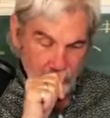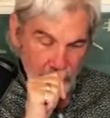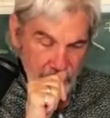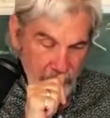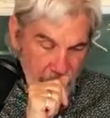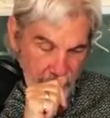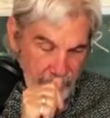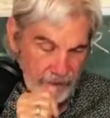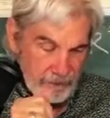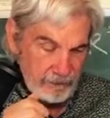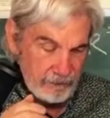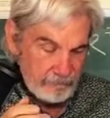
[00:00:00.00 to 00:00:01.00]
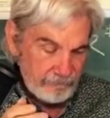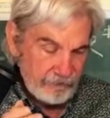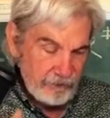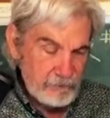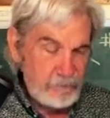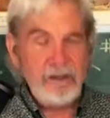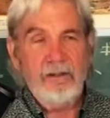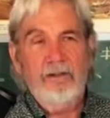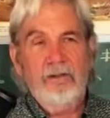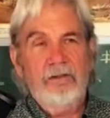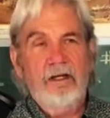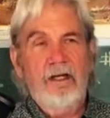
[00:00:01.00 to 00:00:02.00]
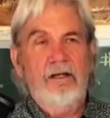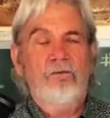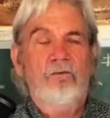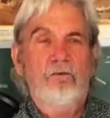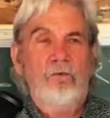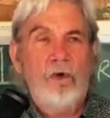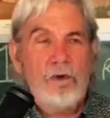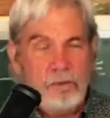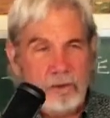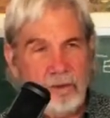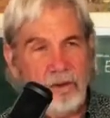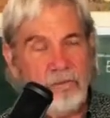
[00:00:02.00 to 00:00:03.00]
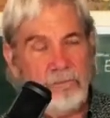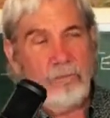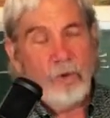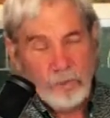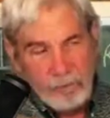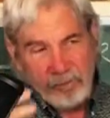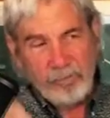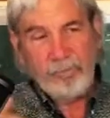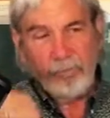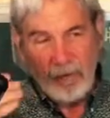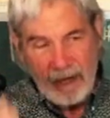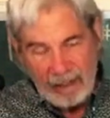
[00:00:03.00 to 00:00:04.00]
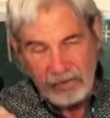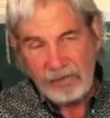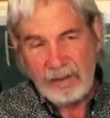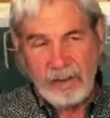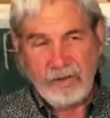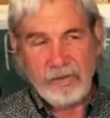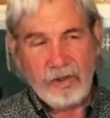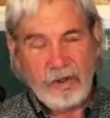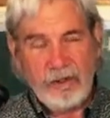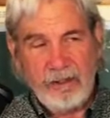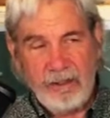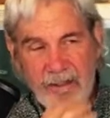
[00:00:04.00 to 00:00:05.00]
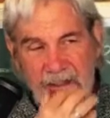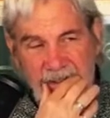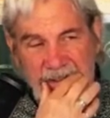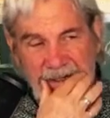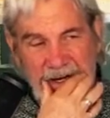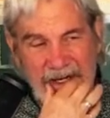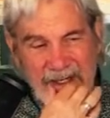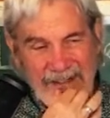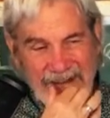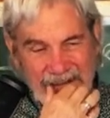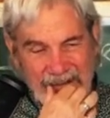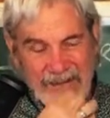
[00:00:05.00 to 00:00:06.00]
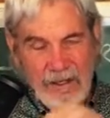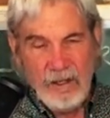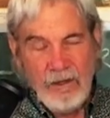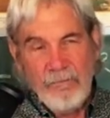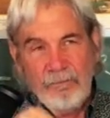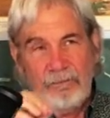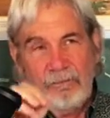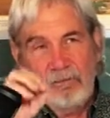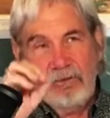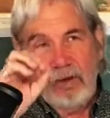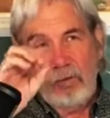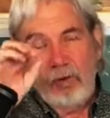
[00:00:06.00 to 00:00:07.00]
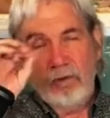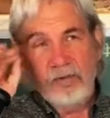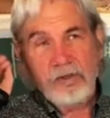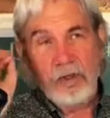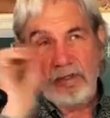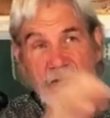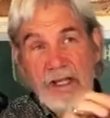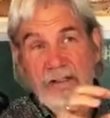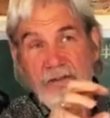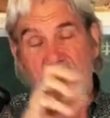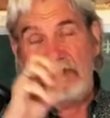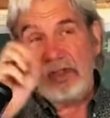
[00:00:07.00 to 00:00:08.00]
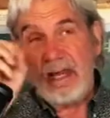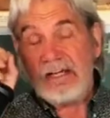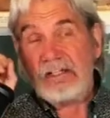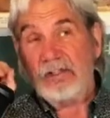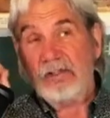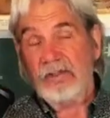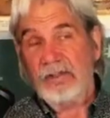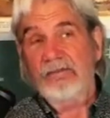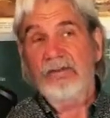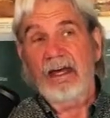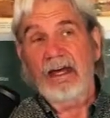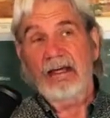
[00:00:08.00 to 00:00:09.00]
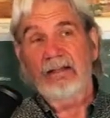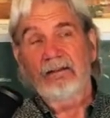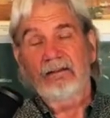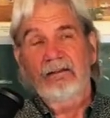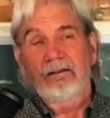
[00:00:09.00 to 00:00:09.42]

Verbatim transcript: we are in First Peter, and what we're going to, what we actually started initiating is that we're going to start taking sections of that,